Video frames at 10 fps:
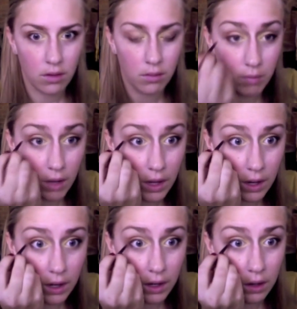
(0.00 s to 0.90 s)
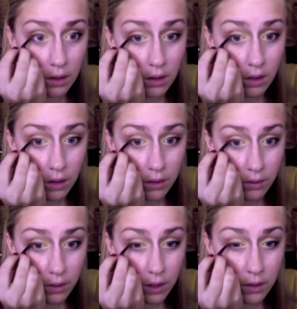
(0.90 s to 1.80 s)
my other
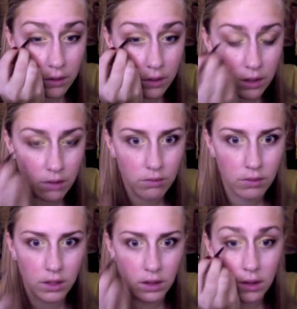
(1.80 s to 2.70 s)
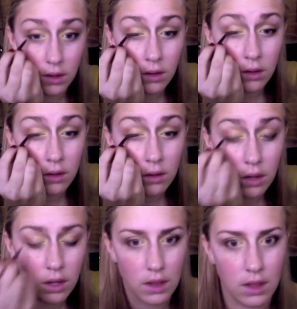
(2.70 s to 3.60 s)
liner to get really
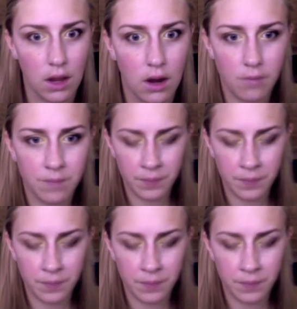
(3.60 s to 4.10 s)
in there.